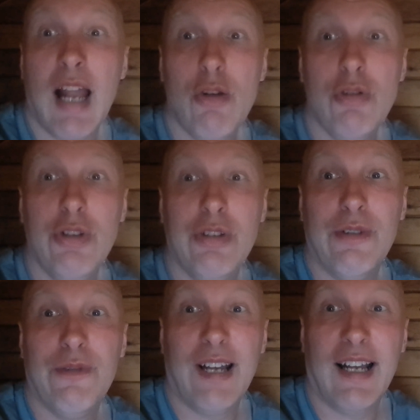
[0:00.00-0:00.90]
Hello
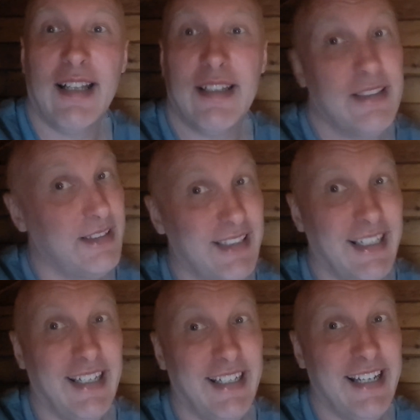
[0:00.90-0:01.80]
YouTube fans,
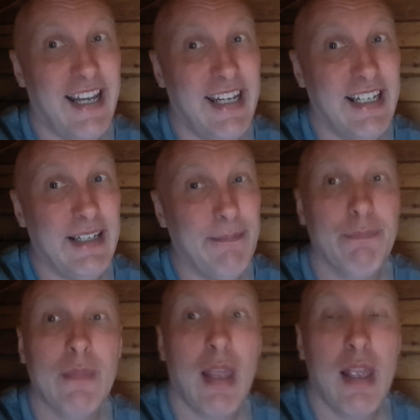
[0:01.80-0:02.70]
here again,
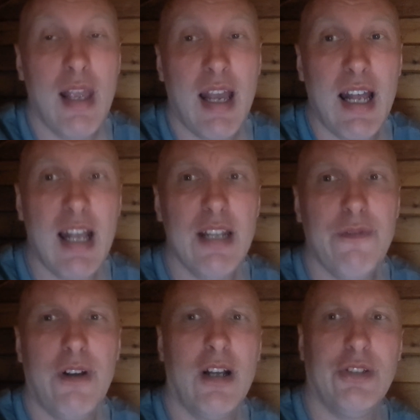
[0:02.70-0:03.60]
and I
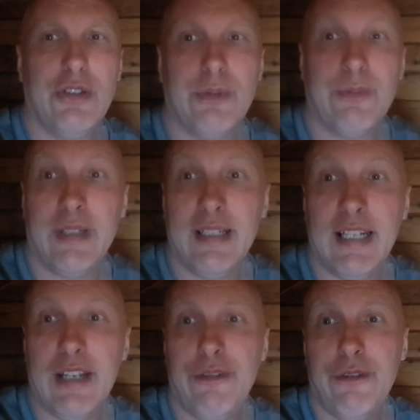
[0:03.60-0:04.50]
thought I'd do something
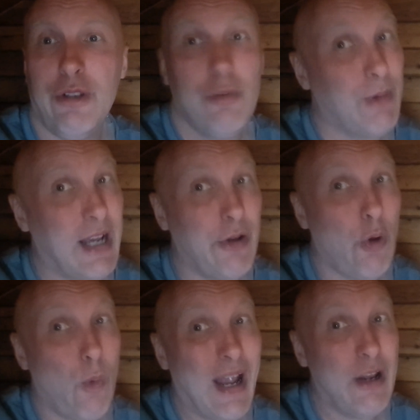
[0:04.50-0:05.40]
different. Why
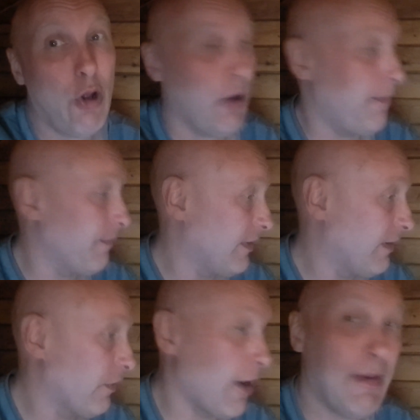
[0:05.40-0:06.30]
not?
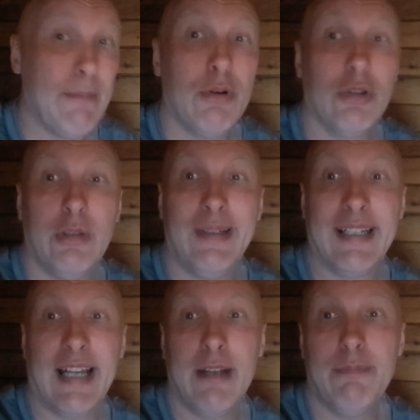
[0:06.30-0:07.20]
Got a bit bored doing
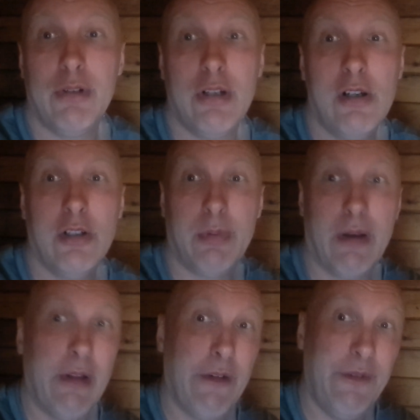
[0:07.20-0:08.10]
cannibals, but
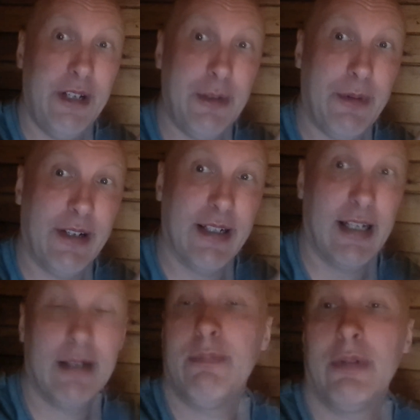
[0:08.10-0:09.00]
I'm not finished with the
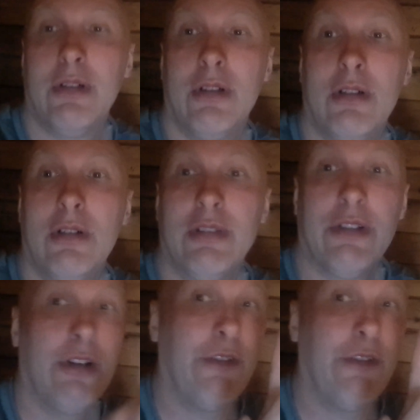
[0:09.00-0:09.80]
cannibals. I'm